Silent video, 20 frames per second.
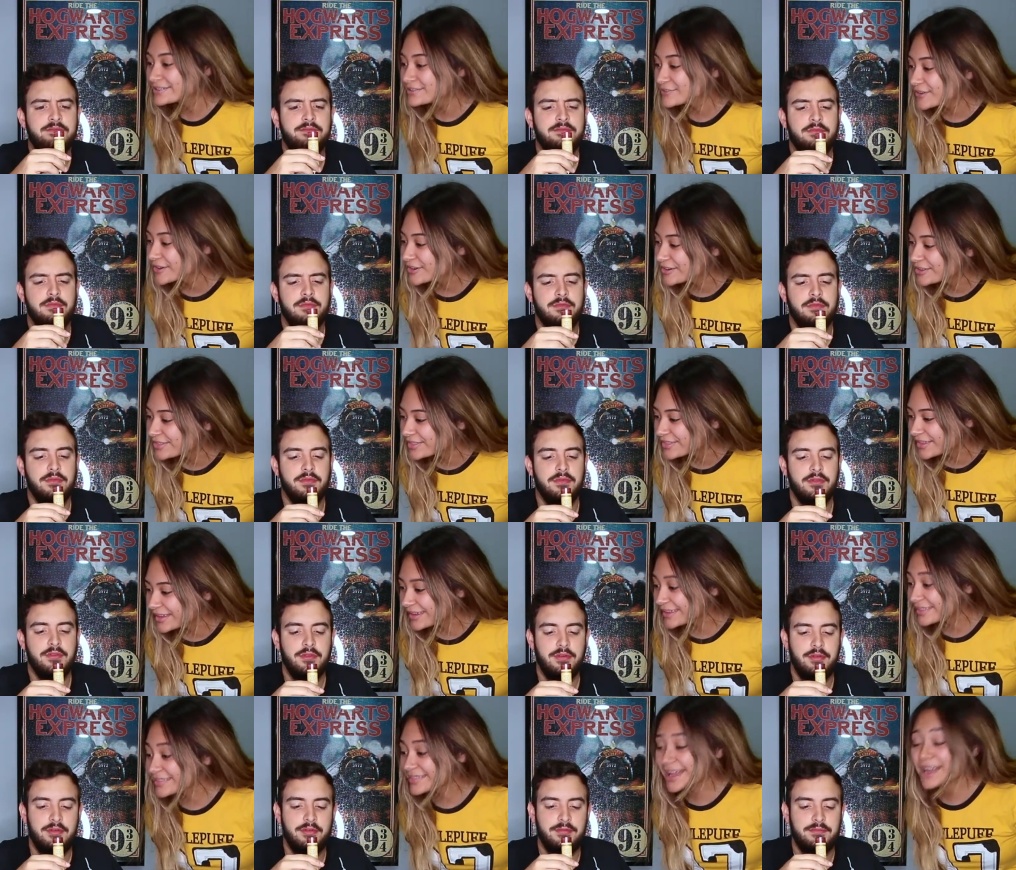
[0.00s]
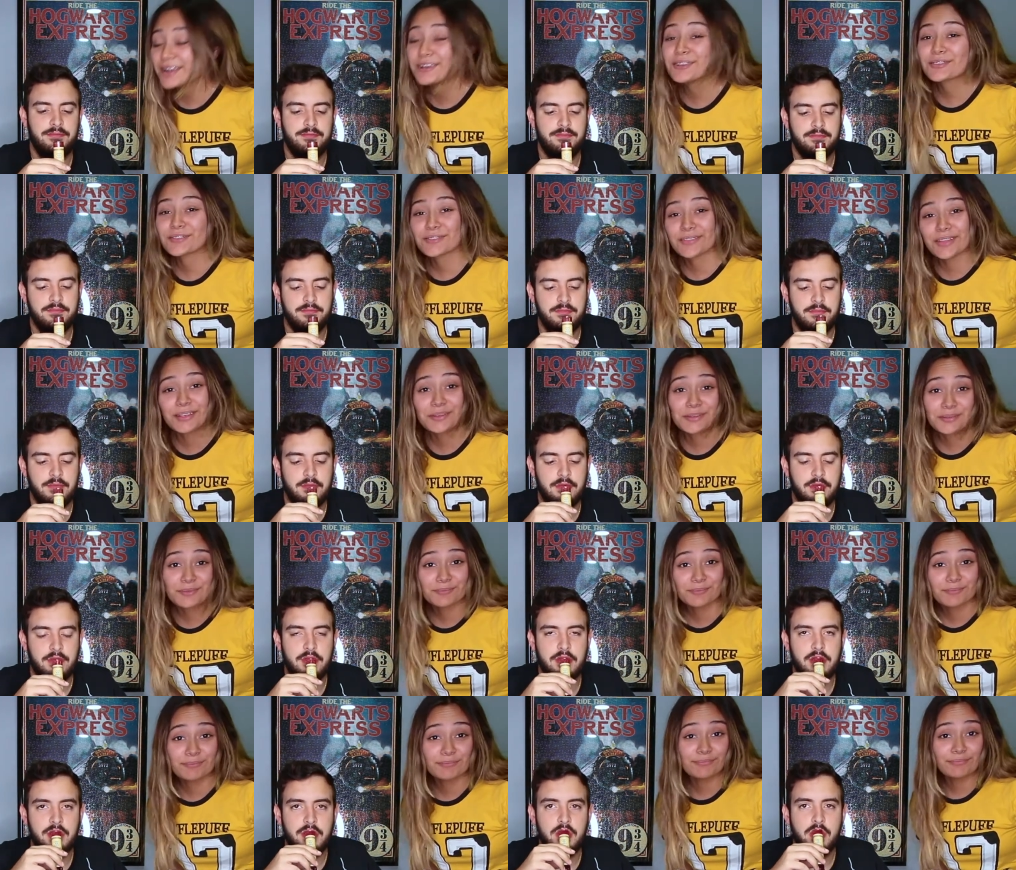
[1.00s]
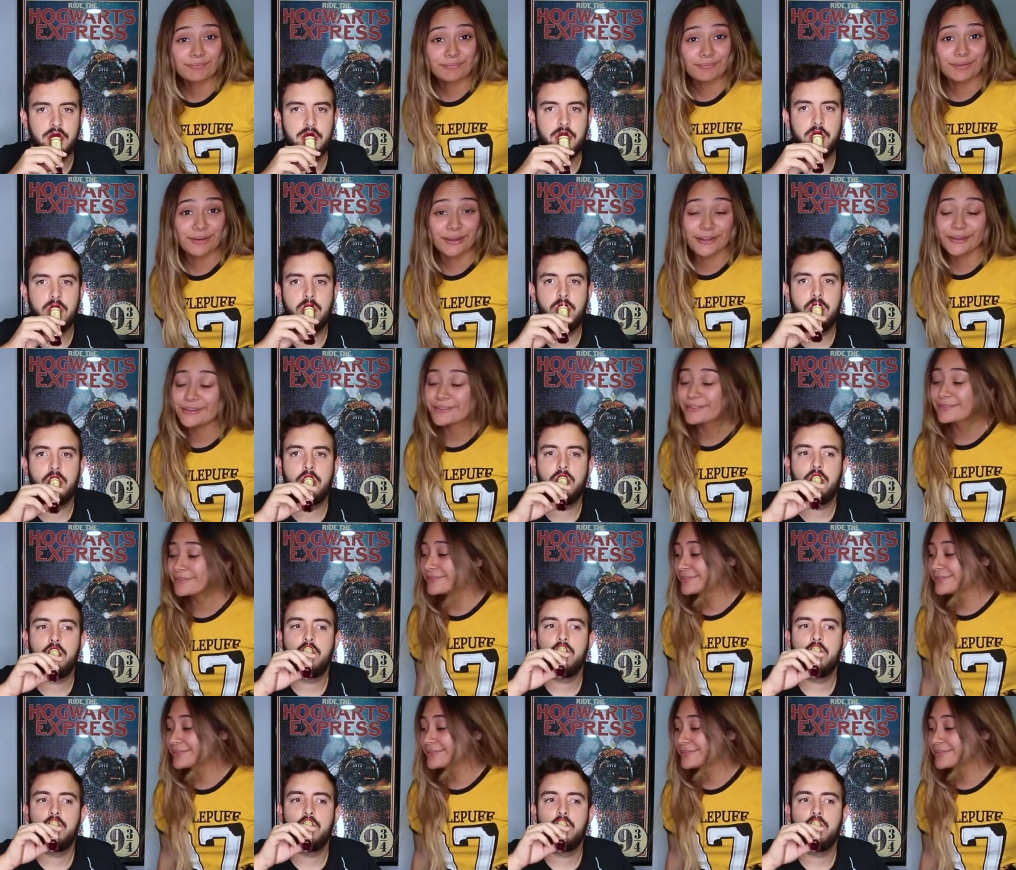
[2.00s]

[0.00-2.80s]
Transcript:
Speaker 1: is very thick. That looks like blood.